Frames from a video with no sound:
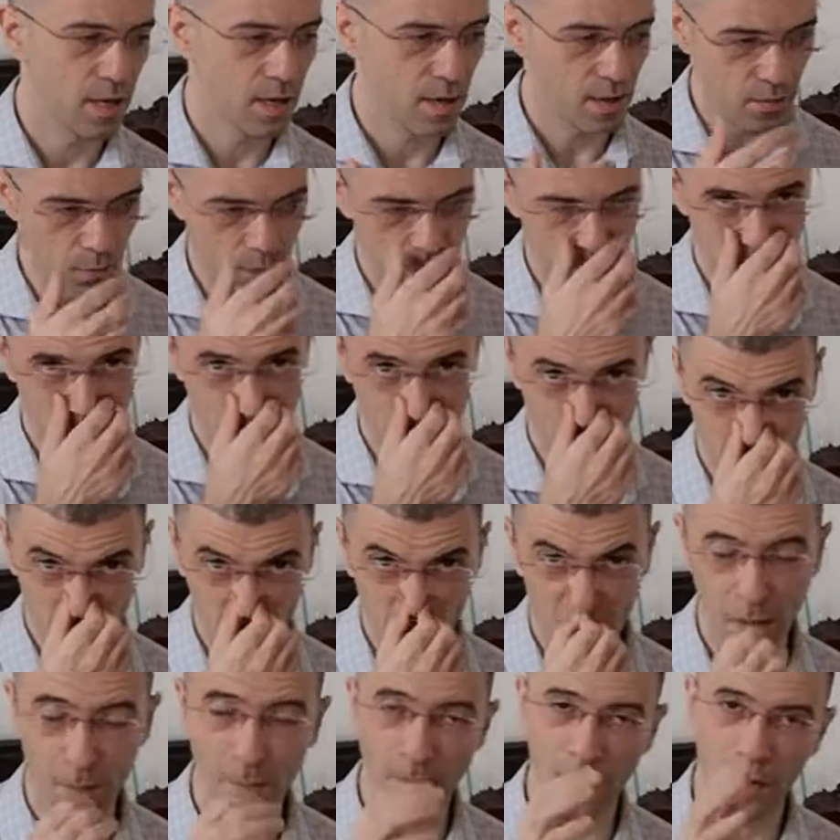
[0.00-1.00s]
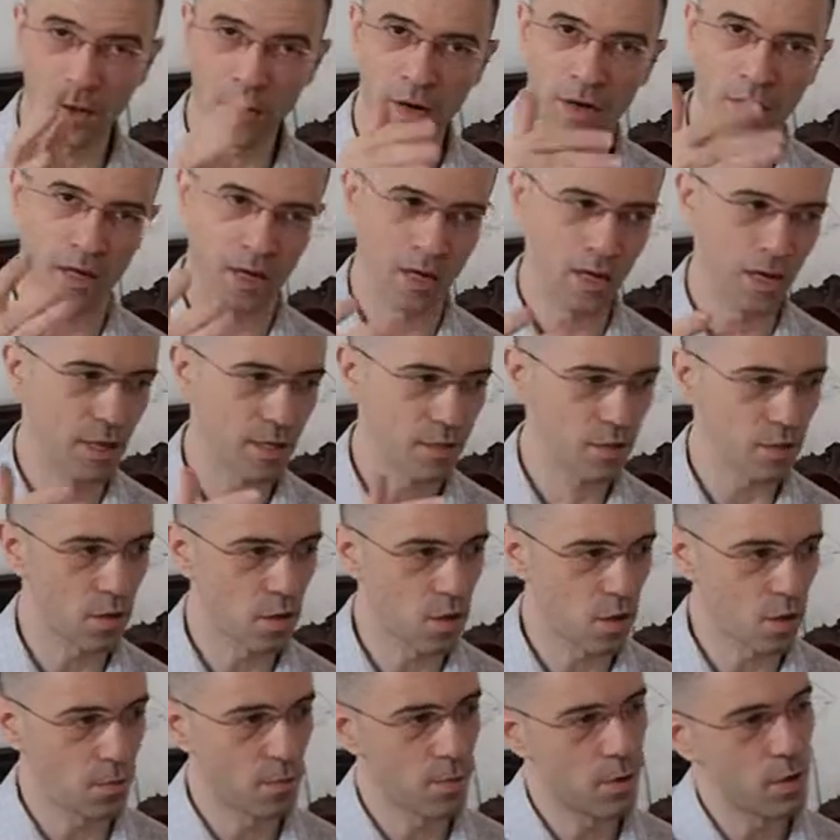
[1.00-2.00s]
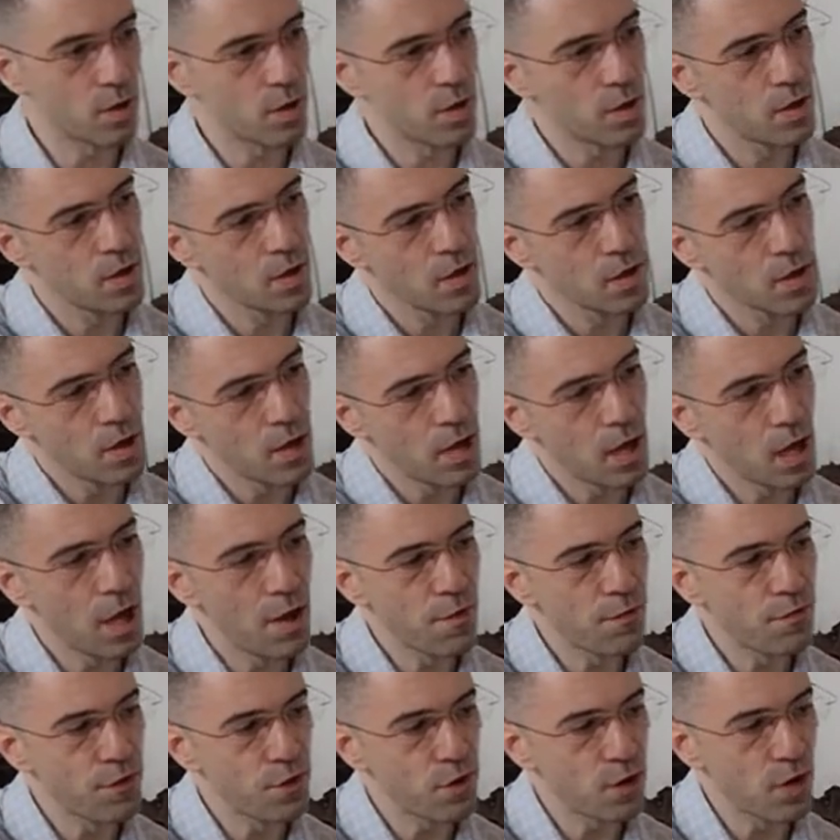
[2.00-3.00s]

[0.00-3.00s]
We're going to talk about it later on, but if you